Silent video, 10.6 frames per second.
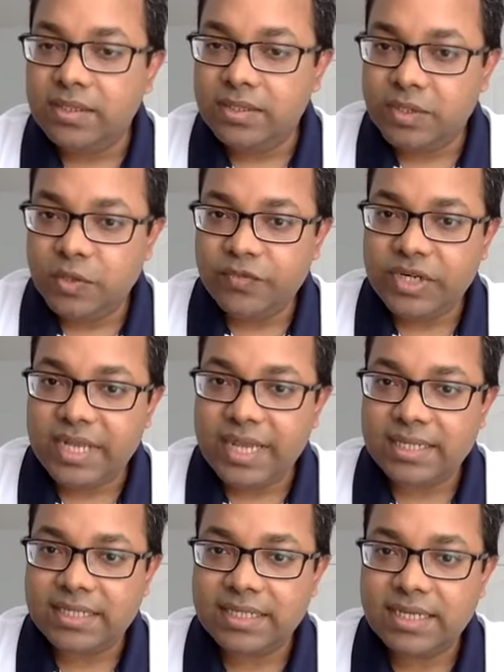You would
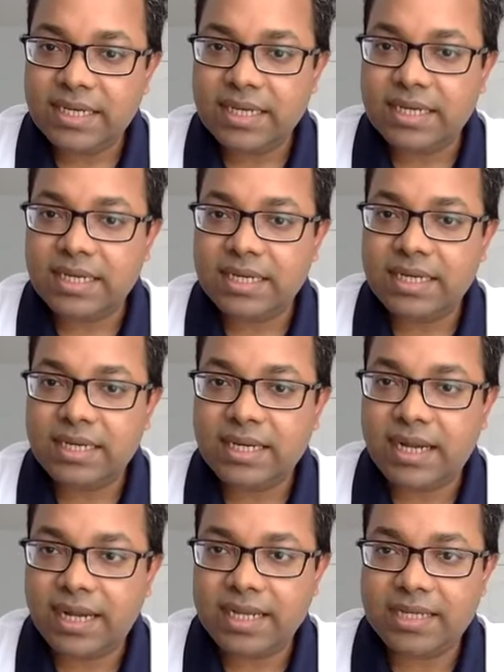get
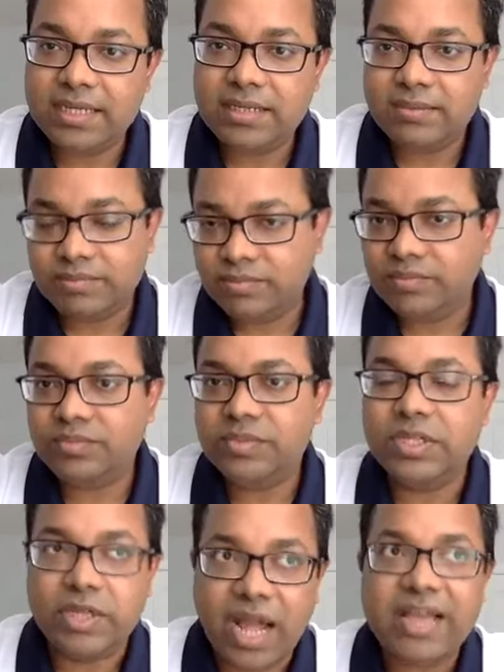higher
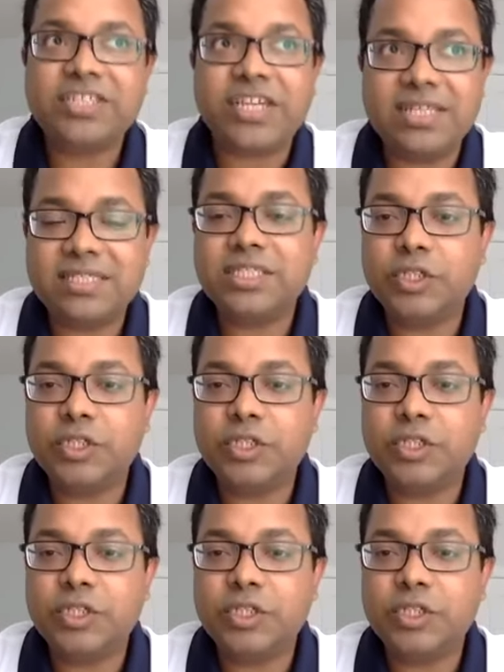chances.